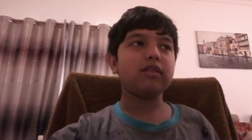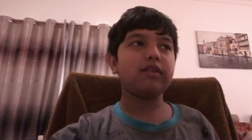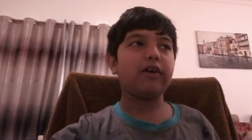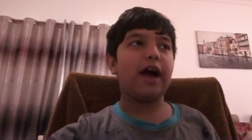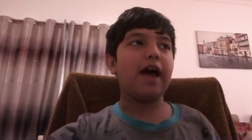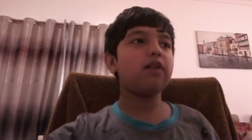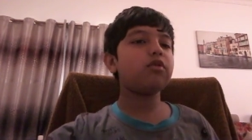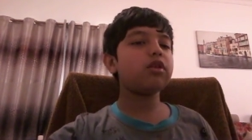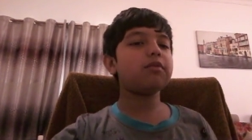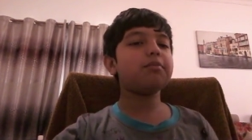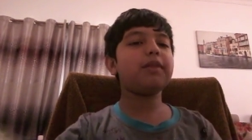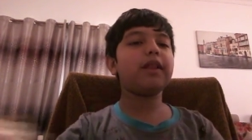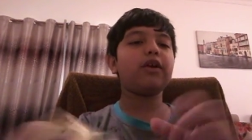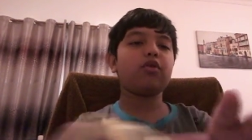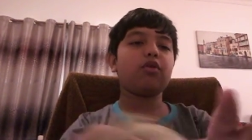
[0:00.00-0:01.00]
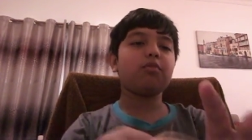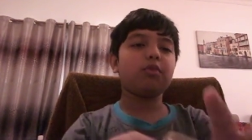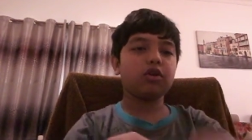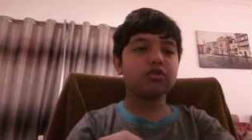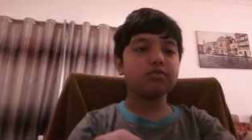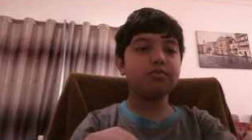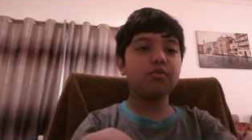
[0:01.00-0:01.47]
no I don't want to play
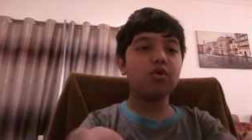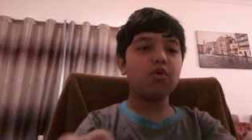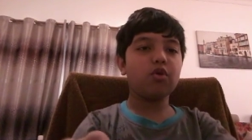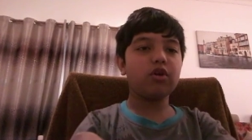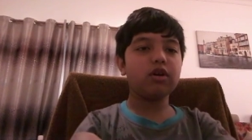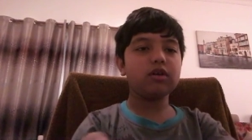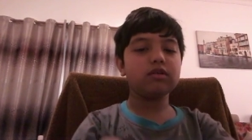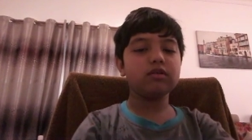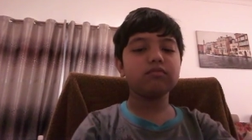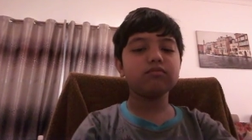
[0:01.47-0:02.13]
Roblox more